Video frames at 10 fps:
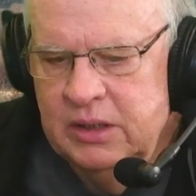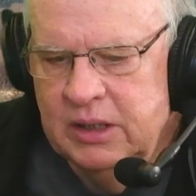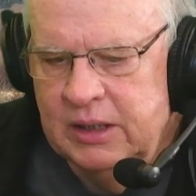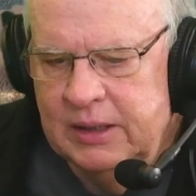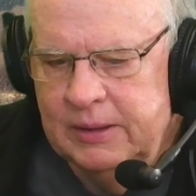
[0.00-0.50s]

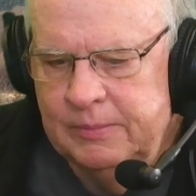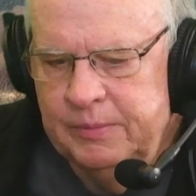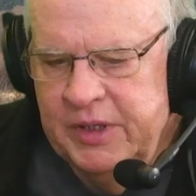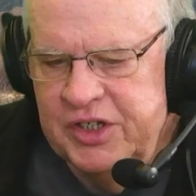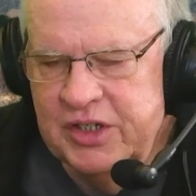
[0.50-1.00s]

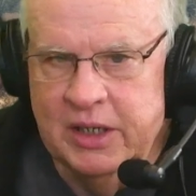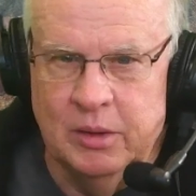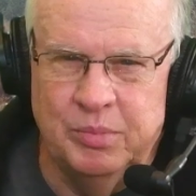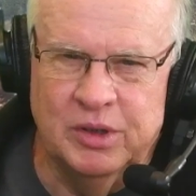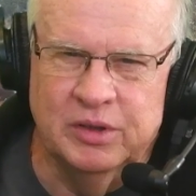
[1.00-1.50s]
It's not a
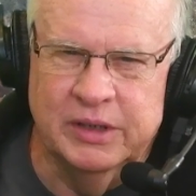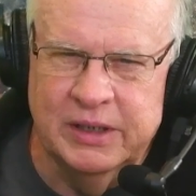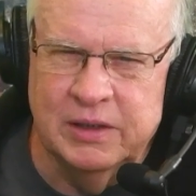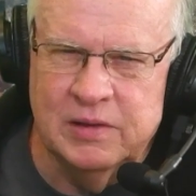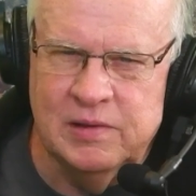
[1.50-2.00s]

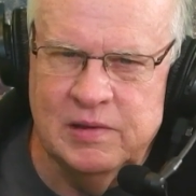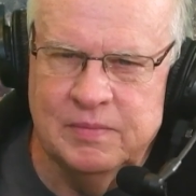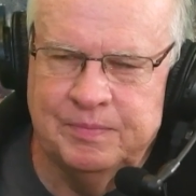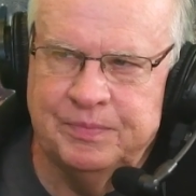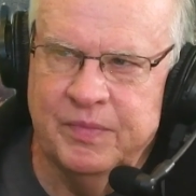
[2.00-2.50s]

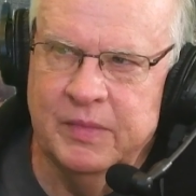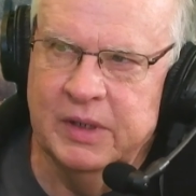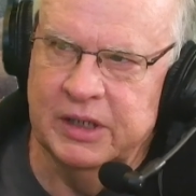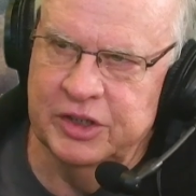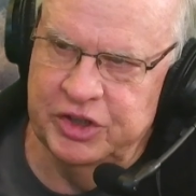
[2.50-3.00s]
political
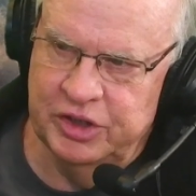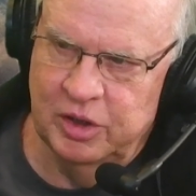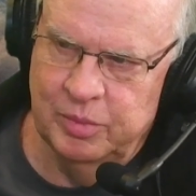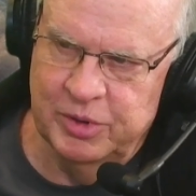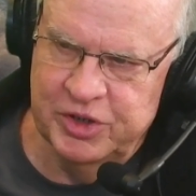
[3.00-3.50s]

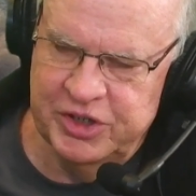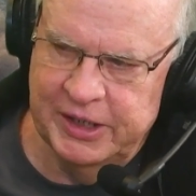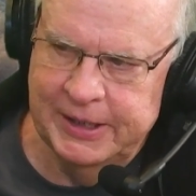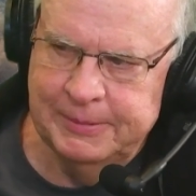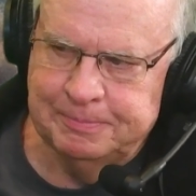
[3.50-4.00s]
show per
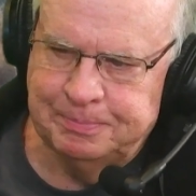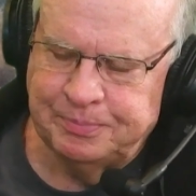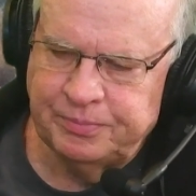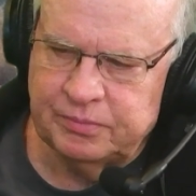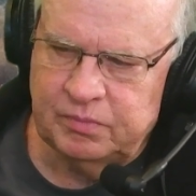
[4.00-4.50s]
se,
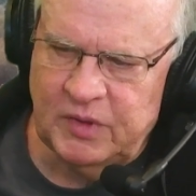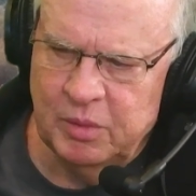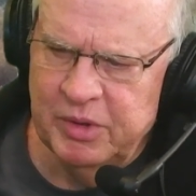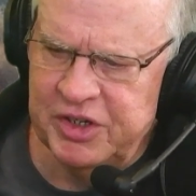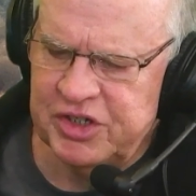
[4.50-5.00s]

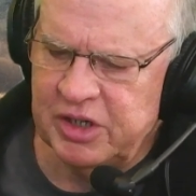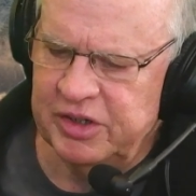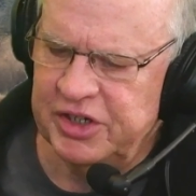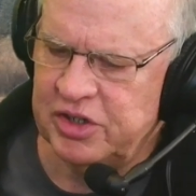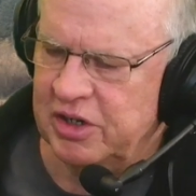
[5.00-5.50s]
but
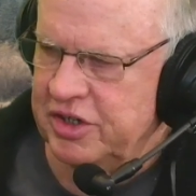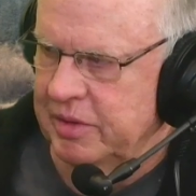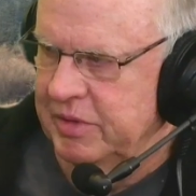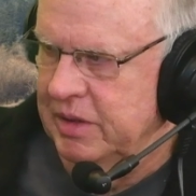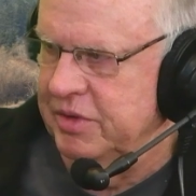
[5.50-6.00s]
it's hard
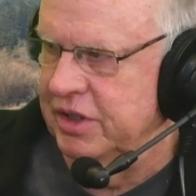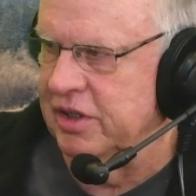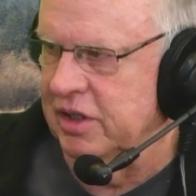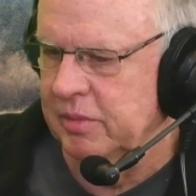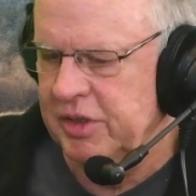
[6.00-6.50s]
sometimes to
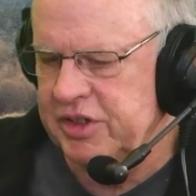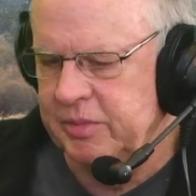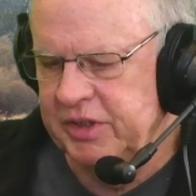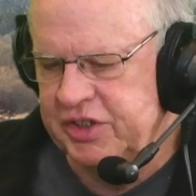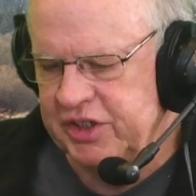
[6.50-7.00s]
talk about some
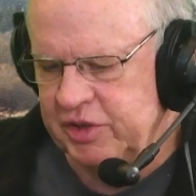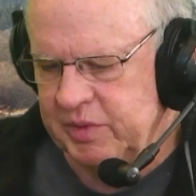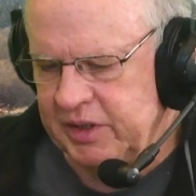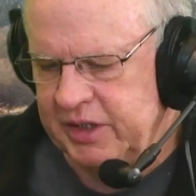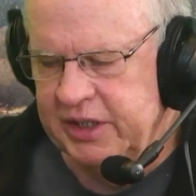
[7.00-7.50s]
of these things
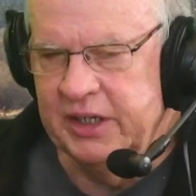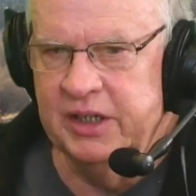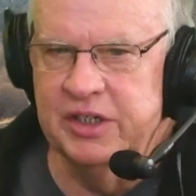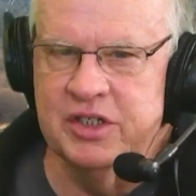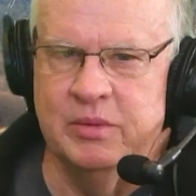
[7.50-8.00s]
without getting
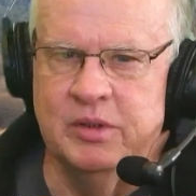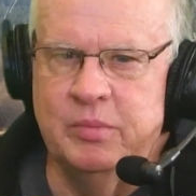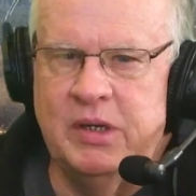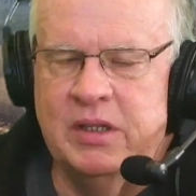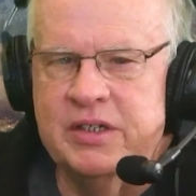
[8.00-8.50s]
into some of the
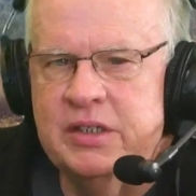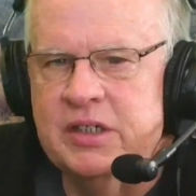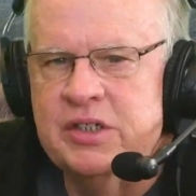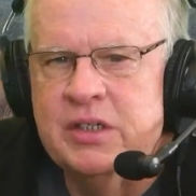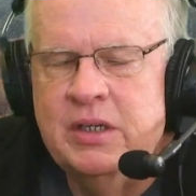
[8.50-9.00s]
politics.